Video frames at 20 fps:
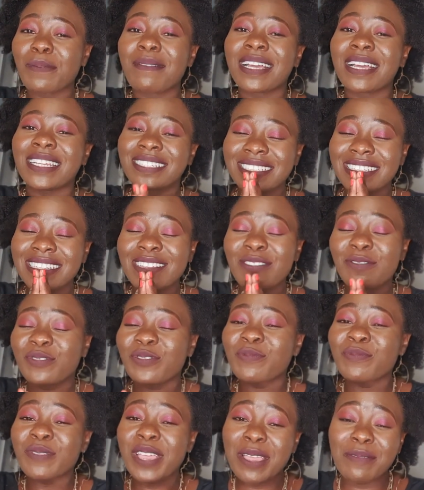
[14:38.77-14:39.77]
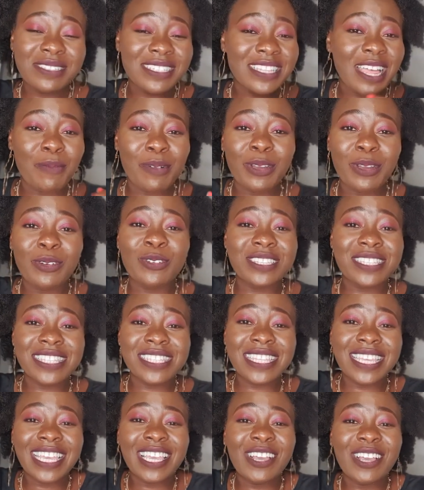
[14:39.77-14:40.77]
but if maybe someone was
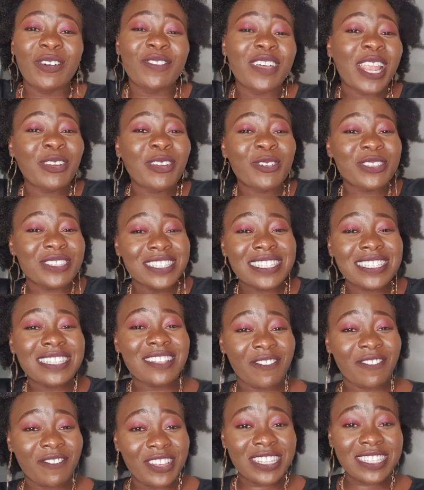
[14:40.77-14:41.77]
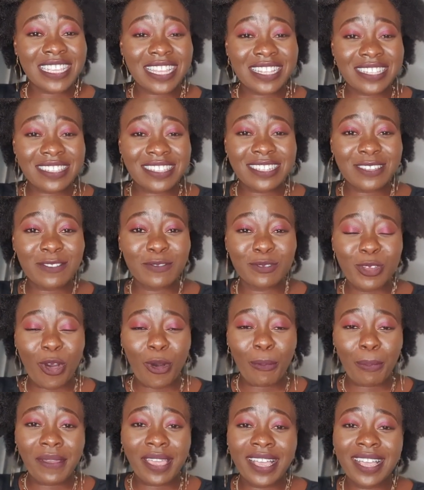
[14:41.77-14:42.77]
thinking of that because this is a very sensitive
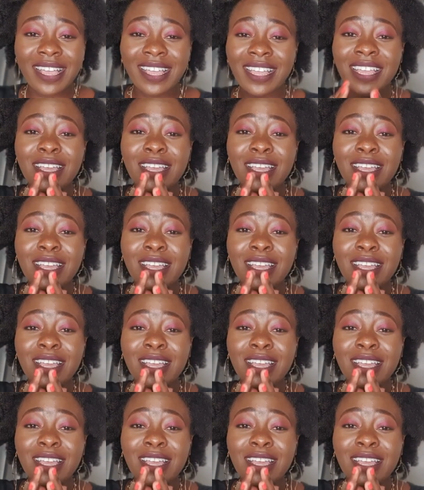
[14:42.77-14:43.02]
topic,